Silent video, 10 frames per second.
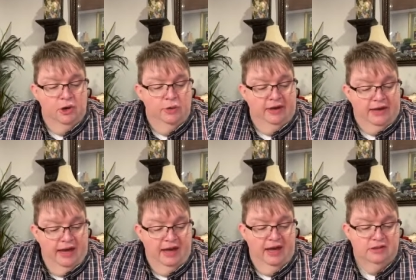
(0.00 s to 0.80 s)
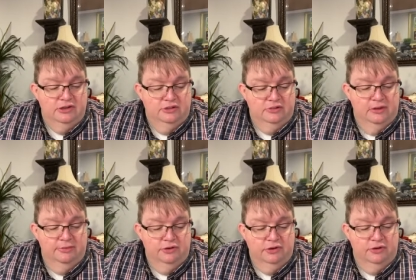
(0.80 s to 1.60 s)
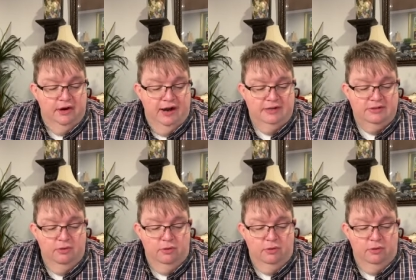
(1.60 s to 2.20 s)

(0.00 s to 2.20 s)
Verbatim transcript: When chaos and trouble strikes,